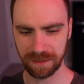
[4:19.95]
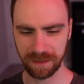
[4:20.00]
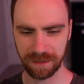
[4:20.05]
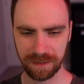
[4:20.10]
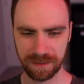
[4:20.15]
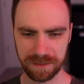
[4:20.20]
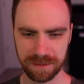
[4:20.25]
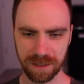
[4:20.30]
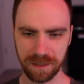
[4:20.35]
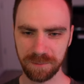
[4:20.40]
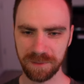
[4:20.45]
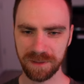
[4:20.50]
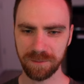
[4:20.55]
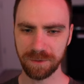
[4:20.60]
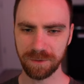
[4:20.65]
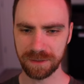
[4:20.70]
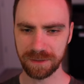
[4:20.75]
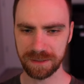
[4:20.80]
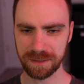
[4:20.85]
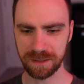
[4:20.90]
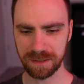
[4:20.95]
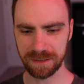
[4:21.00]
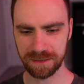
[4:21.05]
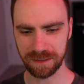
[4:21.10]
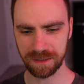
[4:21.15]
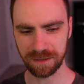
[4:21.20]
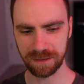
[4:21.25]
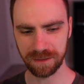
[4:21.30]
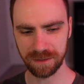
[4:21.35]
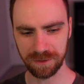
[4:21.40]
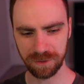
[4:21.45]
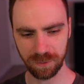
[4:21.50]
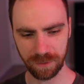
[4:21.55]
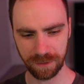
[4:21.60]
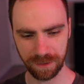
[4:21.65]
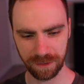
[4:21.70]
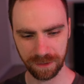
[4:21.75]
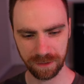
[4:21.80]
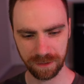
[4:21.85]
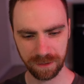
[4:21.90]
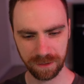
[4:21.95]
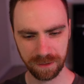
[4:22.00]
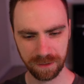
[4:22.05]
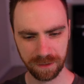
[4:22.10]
and I saw people discussing it on Twitter.